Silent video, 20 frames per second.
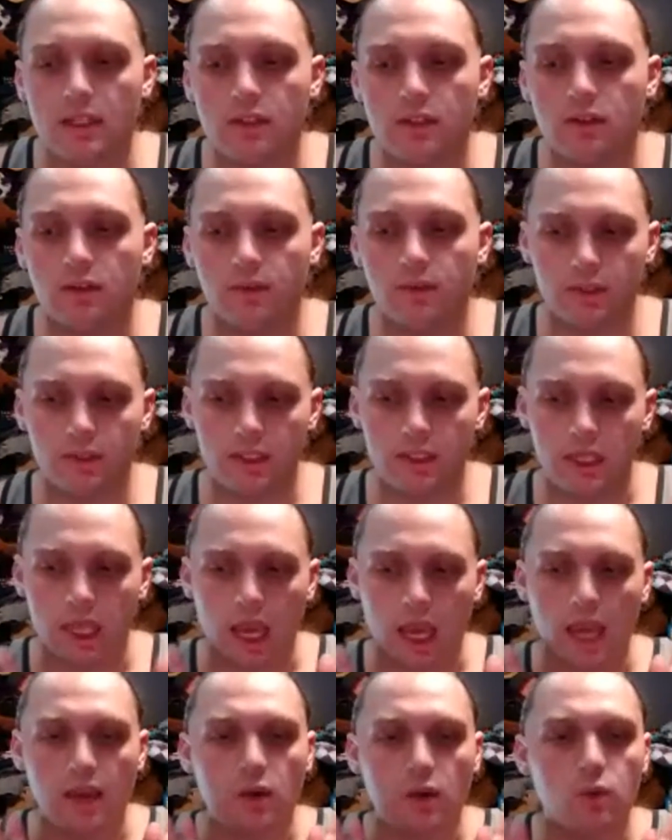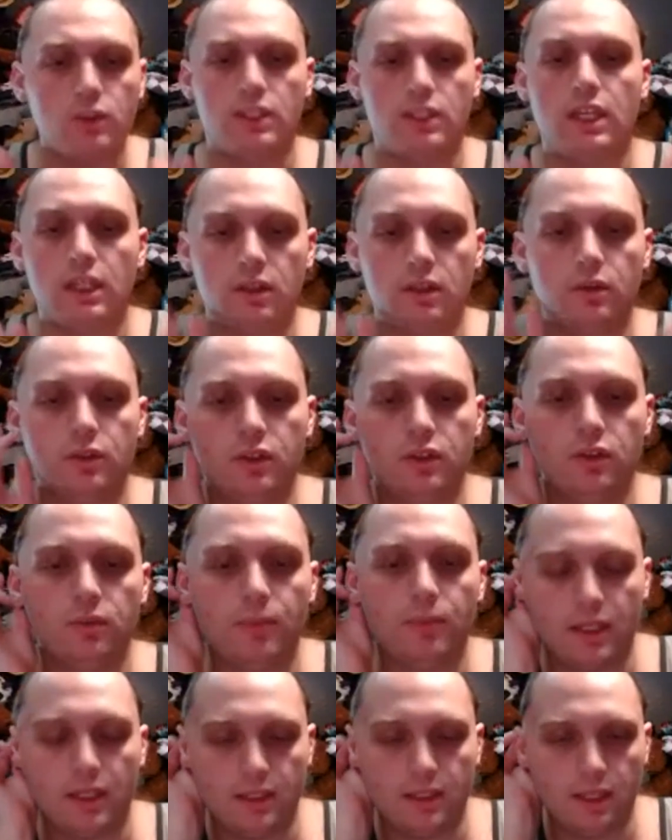University. I always get those two
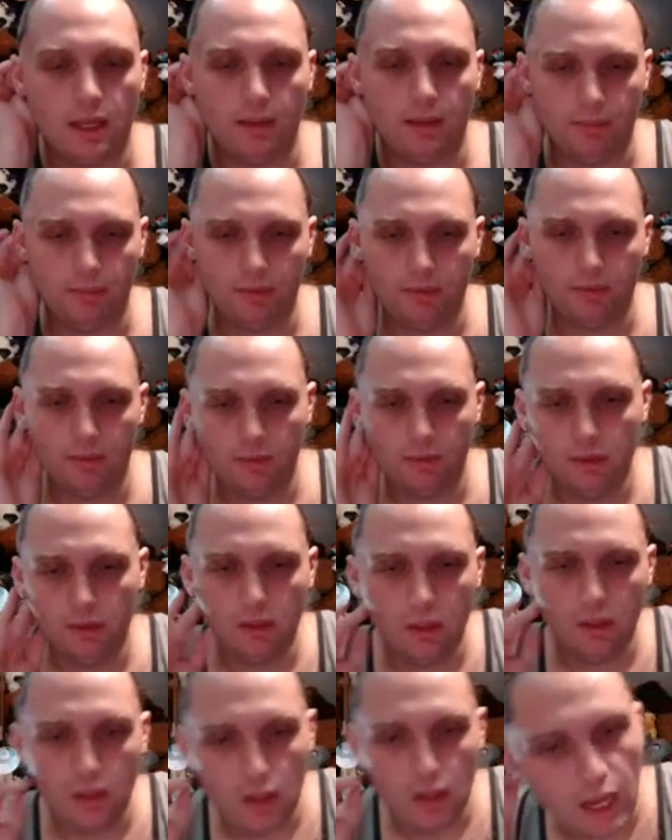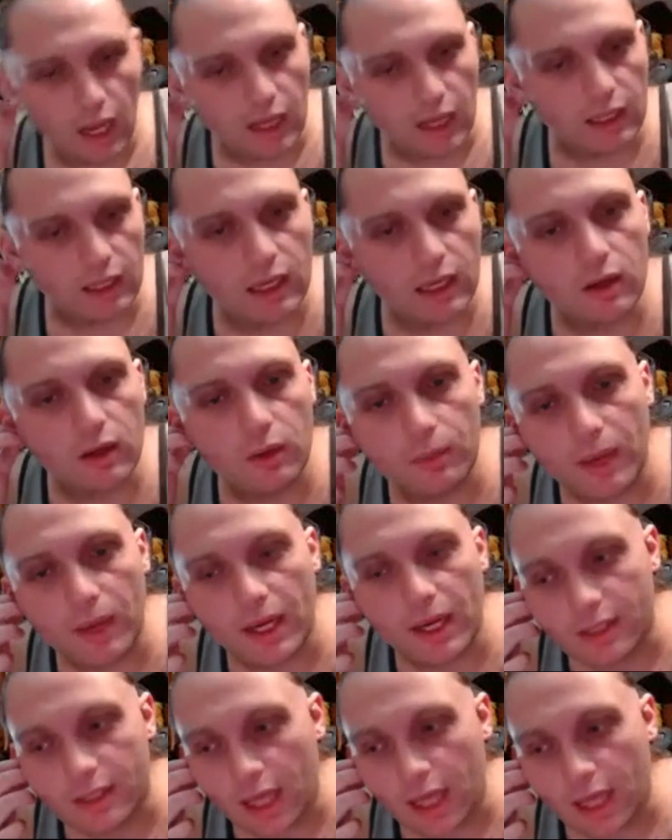mixed up. I can't go
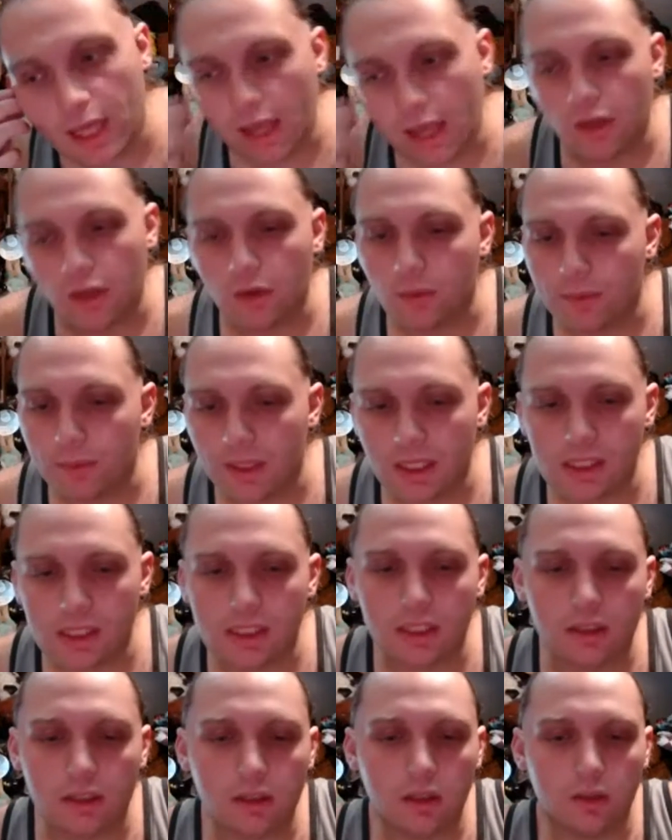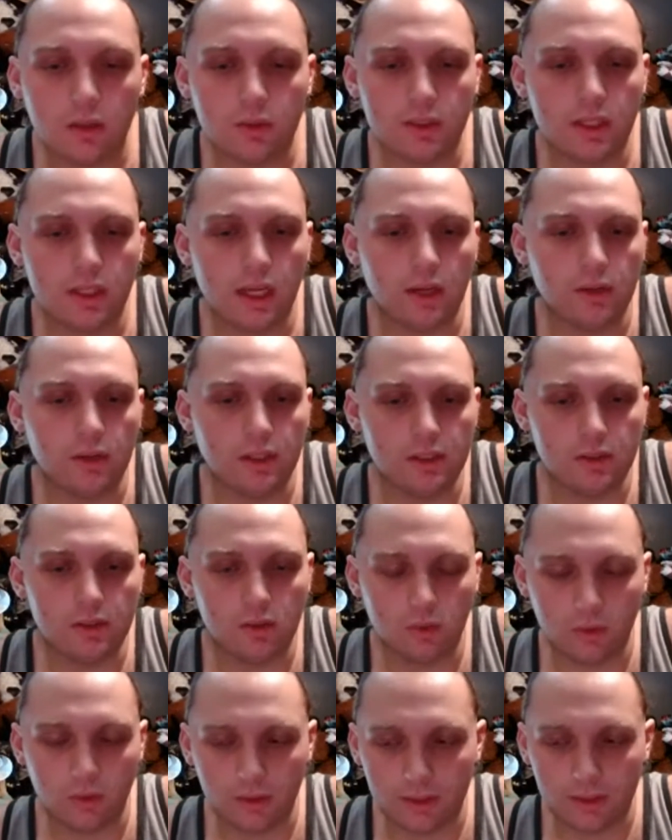back to IU because it closed down its
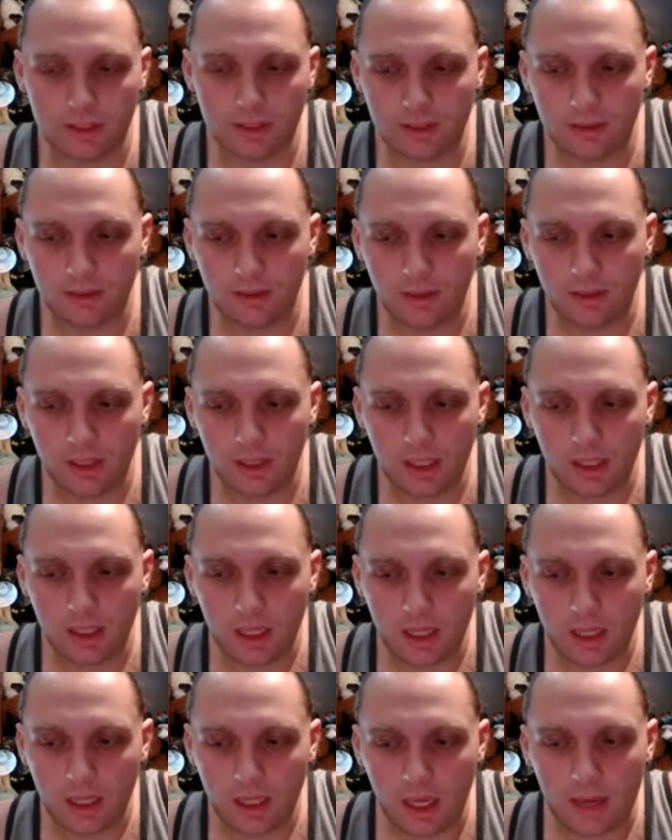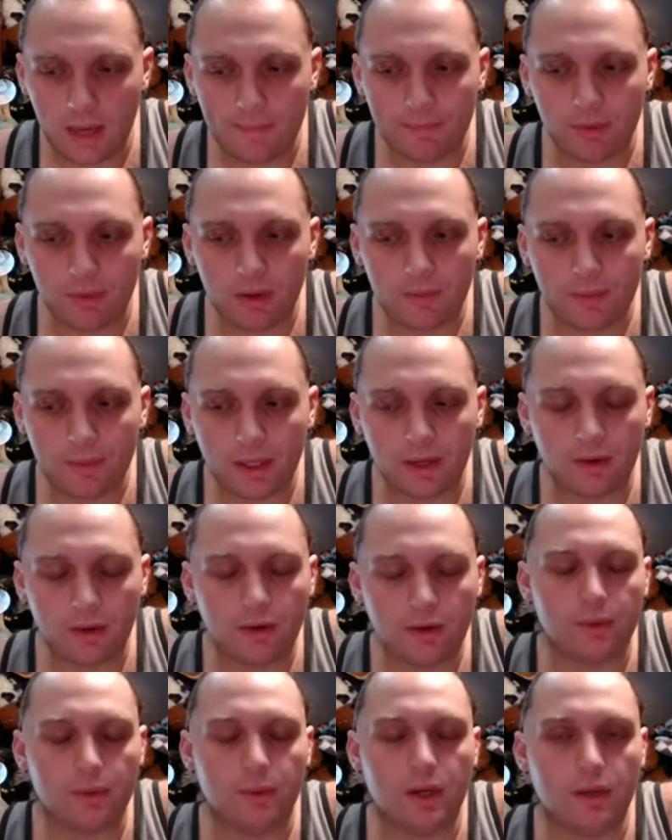doors. It broke my
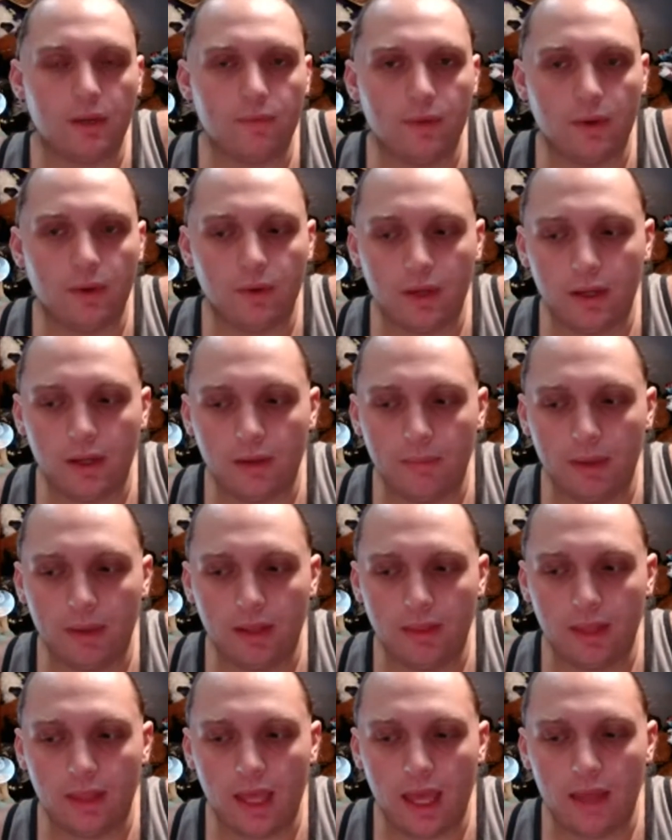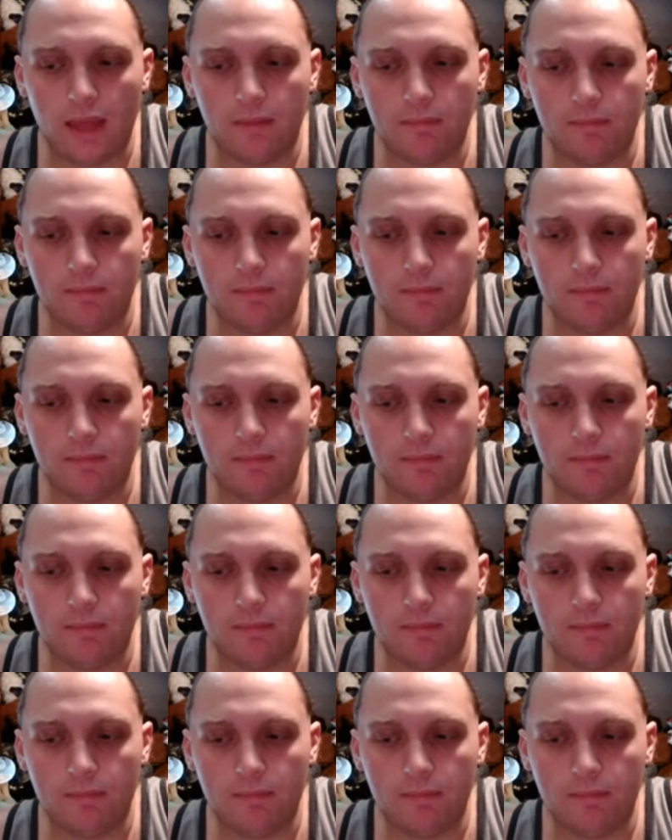heart when I found out about that.